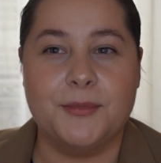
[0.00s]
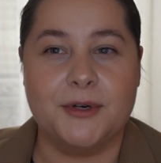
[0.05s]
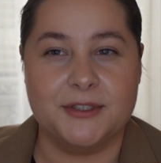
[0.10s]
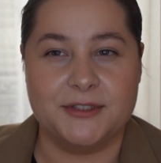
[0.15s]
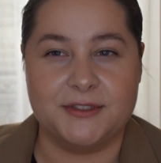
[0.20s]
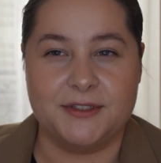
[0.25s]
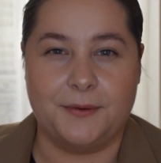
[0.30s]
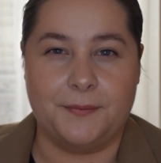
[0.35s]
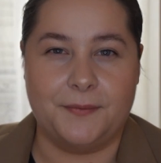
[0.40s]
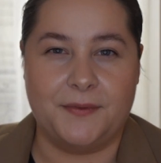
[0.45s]
bought
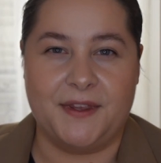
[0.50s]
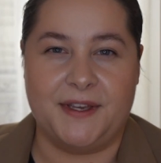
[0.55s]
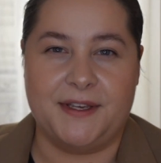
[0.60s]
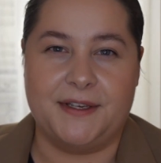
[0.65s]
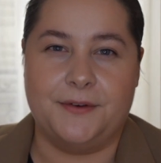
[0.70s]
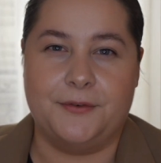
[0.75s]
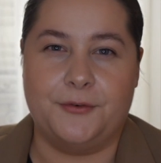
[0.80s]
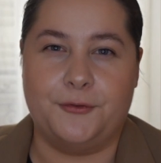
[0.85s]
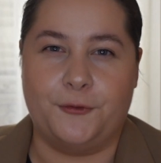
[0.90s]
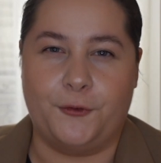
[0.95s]

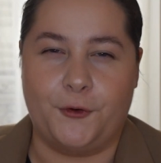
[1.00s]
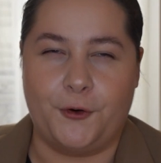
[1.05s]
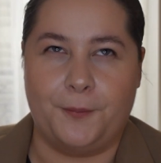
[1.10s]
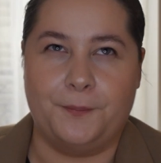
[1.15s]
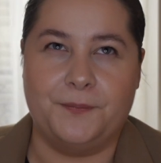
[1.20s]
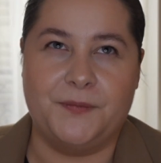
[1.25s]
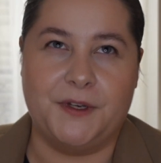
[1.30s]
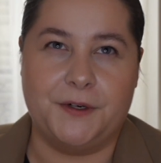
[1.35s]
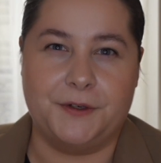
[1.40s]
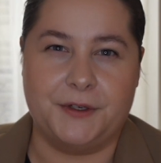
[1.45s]
something
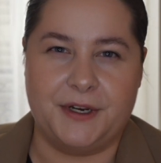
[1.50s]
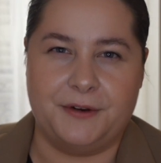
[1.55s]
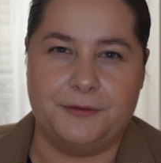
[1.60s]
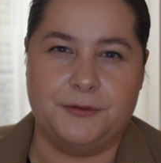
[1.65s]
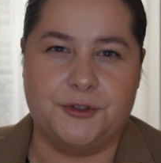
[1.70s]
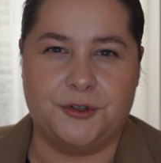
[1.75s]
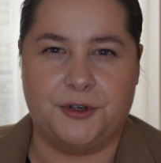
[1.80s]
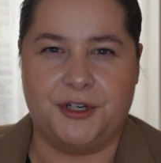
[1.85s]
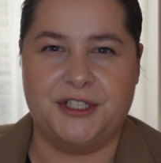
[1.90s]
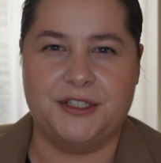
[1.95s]
from the Rive
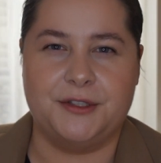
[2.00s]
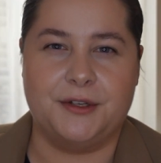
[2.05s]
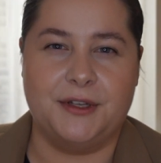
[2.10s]
Droid